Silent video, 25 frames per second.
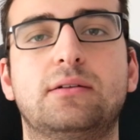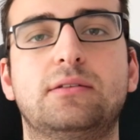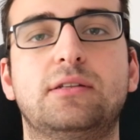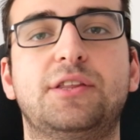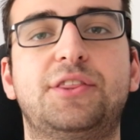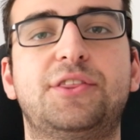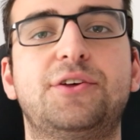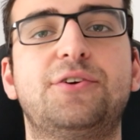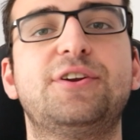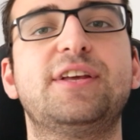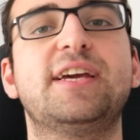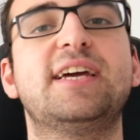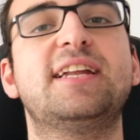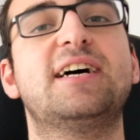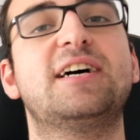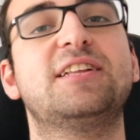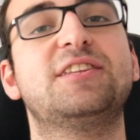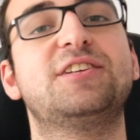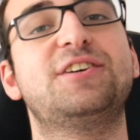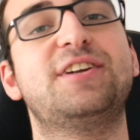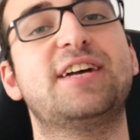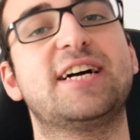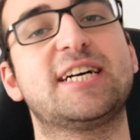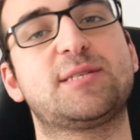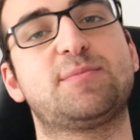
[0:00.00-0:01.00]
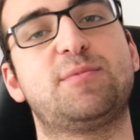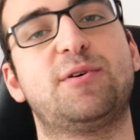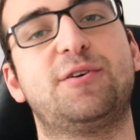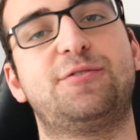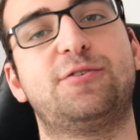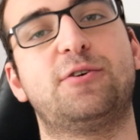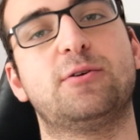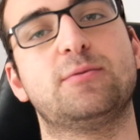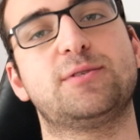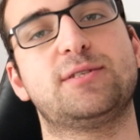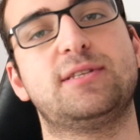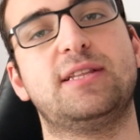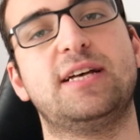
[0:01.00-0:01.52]
The 3800X
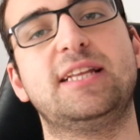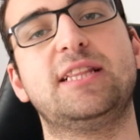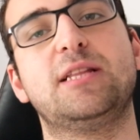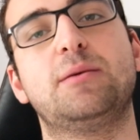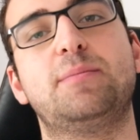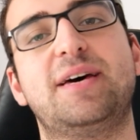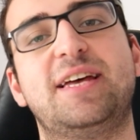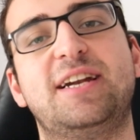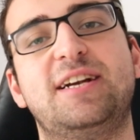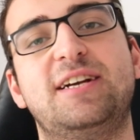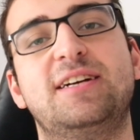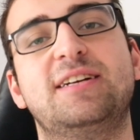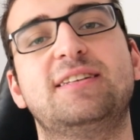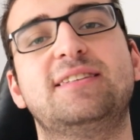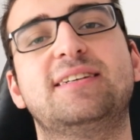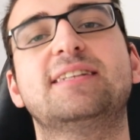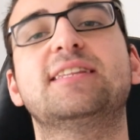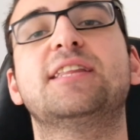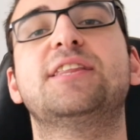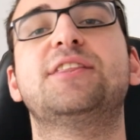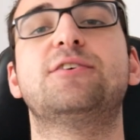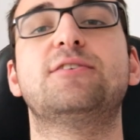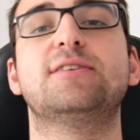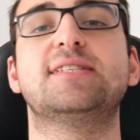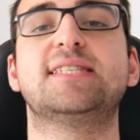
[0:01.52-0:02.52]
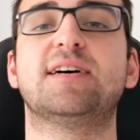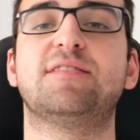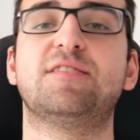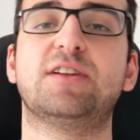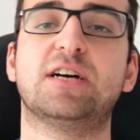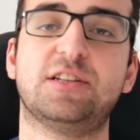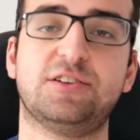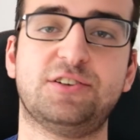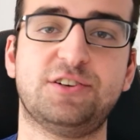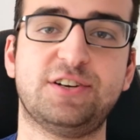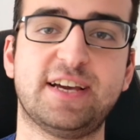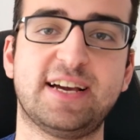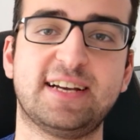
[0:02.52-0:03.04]
performs slightly better than the
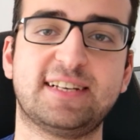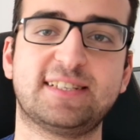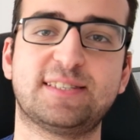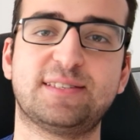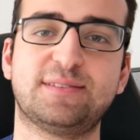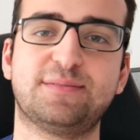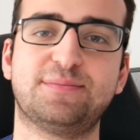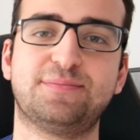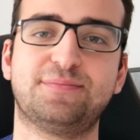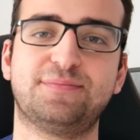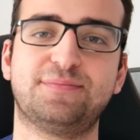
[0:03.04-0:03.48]
3700X.